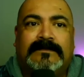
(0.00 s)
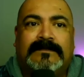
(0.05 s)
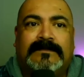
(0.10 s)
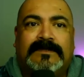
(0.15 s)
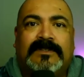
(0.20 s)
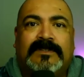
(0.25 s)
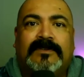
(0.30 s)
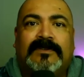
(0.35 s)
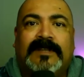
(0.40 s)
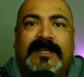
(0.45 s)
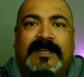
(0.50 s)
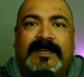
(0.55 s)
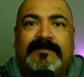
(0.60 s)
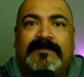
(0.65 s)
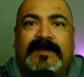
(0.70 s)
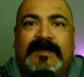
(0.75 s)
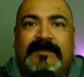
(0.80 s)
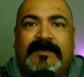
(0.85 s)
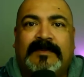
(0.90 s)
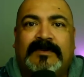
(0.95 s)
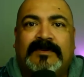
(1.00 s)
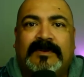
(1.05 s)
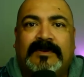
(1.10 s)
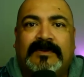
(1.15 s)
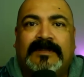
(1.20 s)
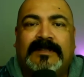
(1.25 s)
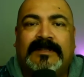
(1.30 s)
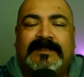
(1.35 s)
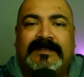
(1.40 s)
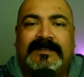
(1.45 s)
letting people know
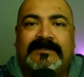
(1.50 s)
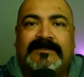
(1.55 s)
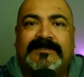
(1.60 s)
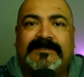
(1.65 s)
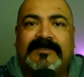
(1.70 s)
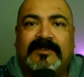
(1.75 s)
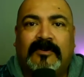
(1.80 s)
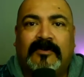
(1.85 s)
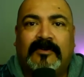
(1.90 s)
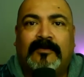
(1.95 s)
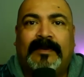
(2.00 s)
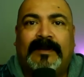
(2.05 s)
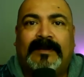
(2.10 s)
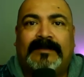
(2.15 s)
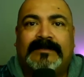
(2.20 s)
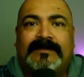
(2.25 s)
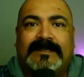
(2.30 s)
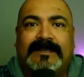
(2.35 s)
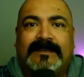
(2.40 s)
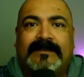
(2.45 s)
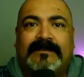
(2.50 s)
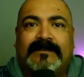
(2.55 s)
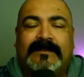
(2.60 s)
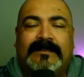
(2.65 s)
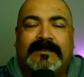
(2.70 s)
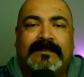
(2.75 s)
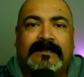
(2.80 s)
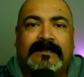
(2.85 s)
that there is hope out there and